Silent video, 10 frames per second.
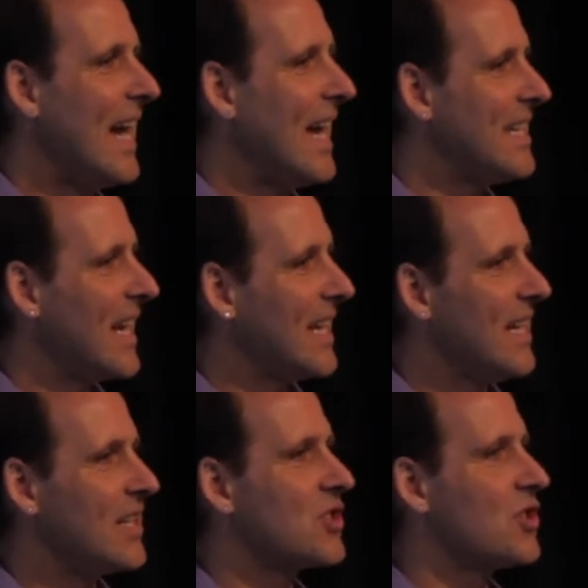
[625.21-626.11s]
and yet
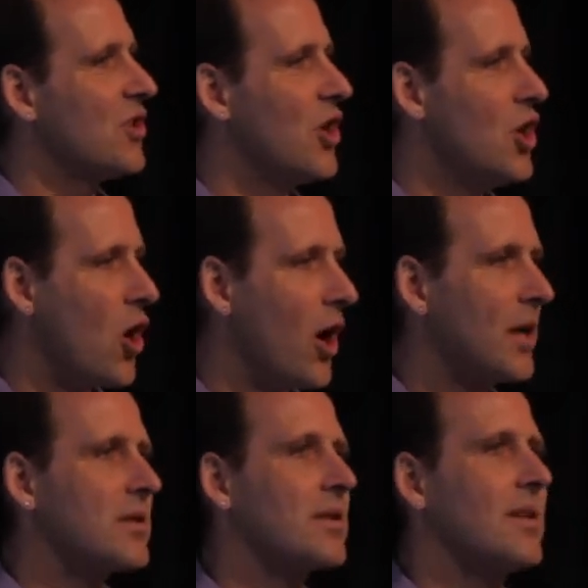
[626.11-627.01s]
it's
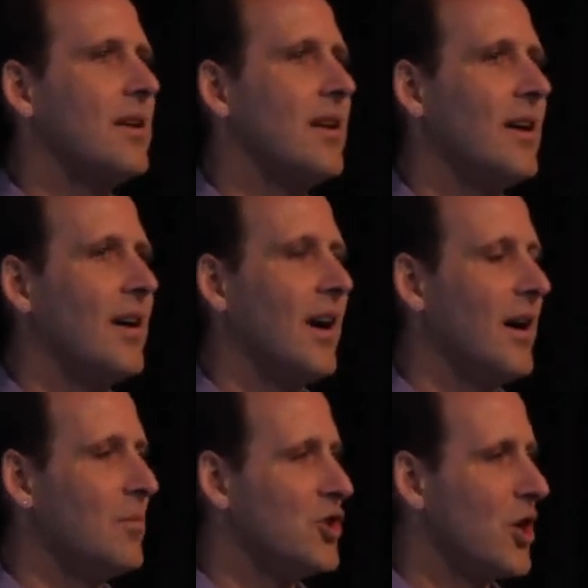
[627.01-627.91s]
not
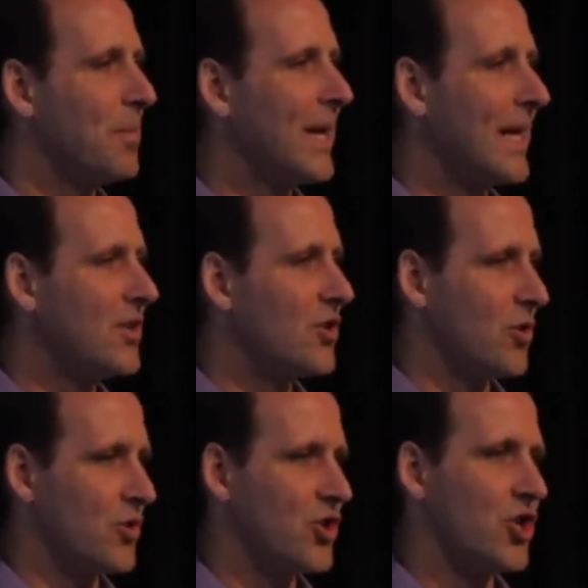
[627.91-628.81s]
jumping into
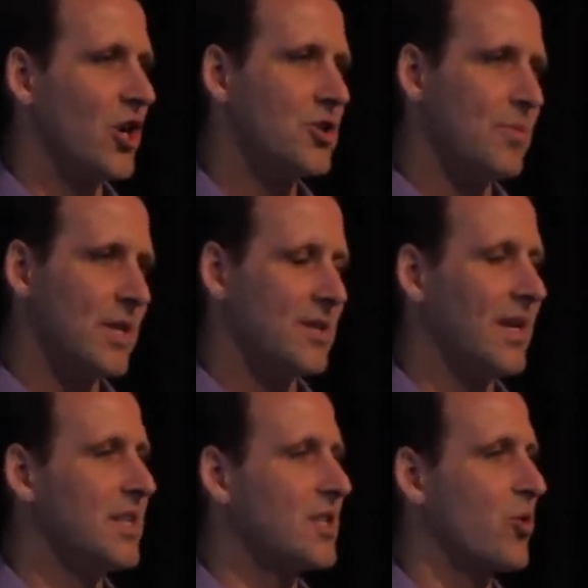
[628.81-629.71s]
those judgments
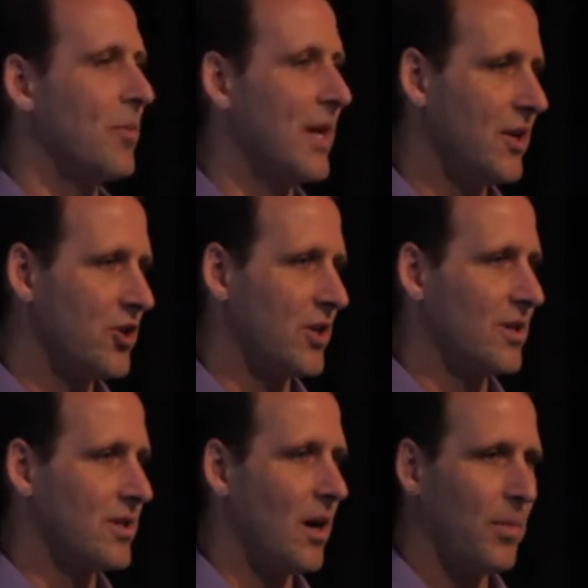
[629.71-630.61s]
and
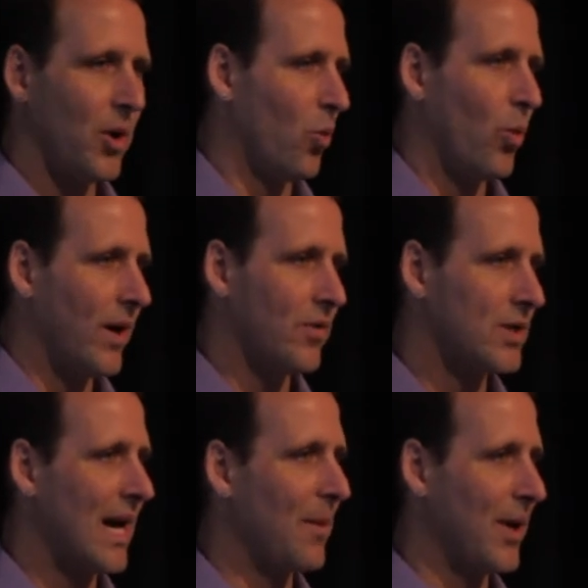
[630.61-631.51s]
discriminations about
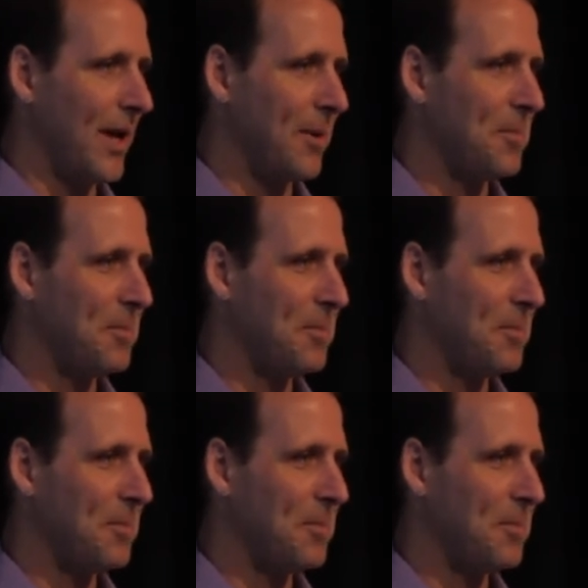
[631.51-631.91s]
whatever's happening.